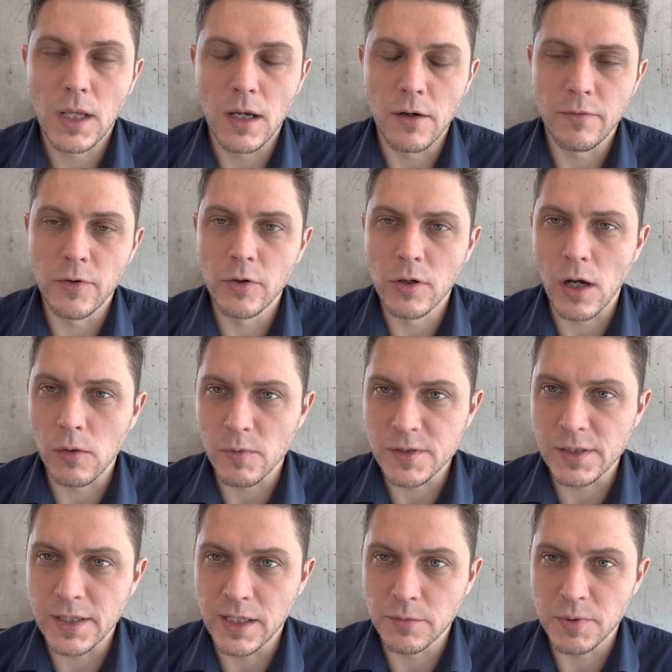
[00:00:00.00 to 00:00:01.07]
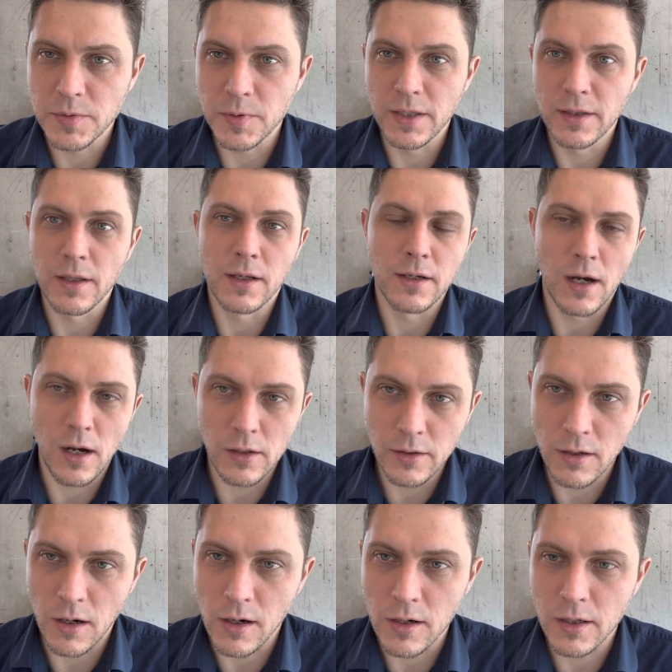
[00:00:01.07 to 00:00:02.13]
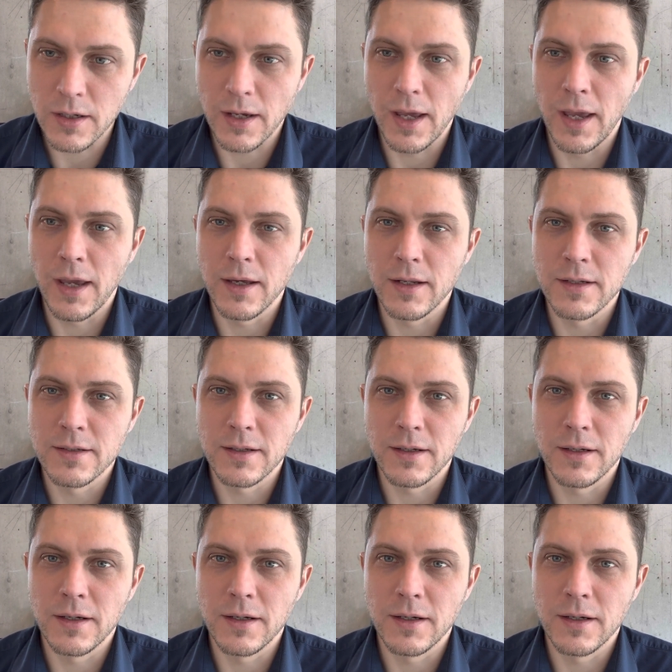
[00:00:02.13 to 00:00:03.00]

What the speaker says: phone call was leaked between an oligarch and